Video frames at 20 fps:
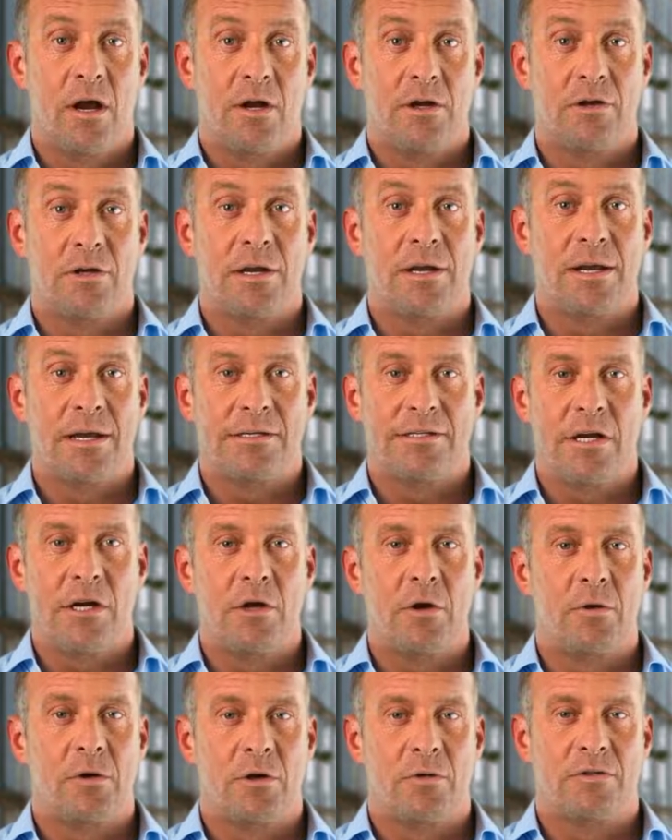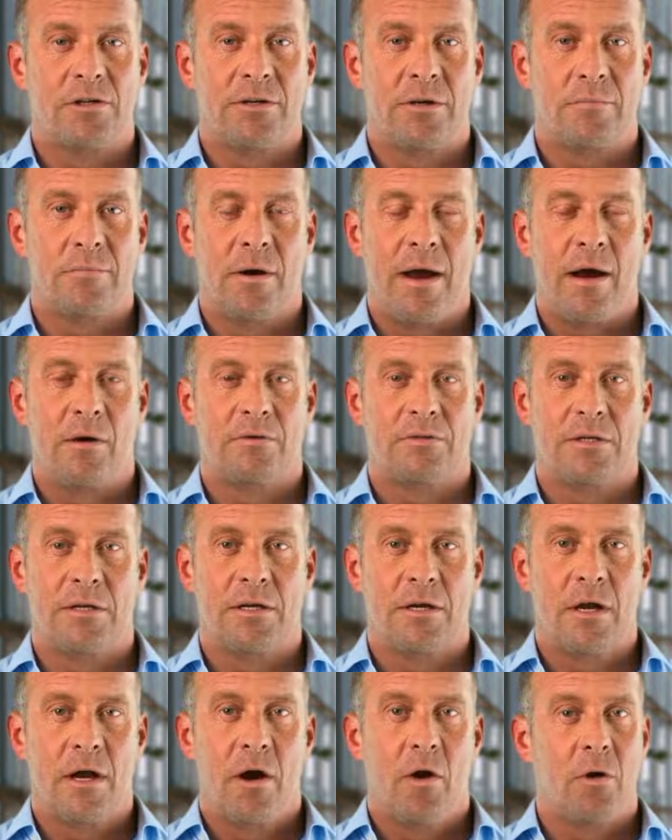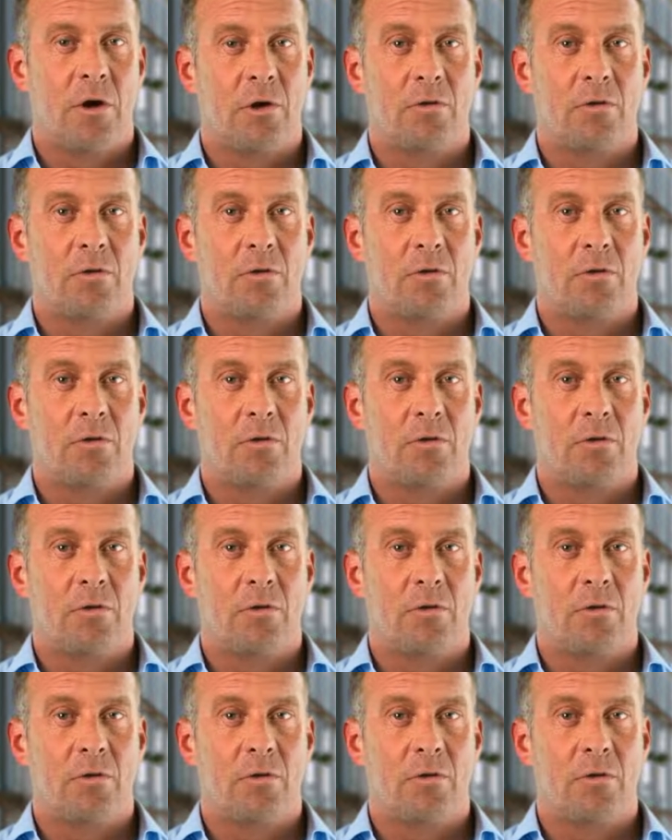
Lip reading: you can continue using the browser or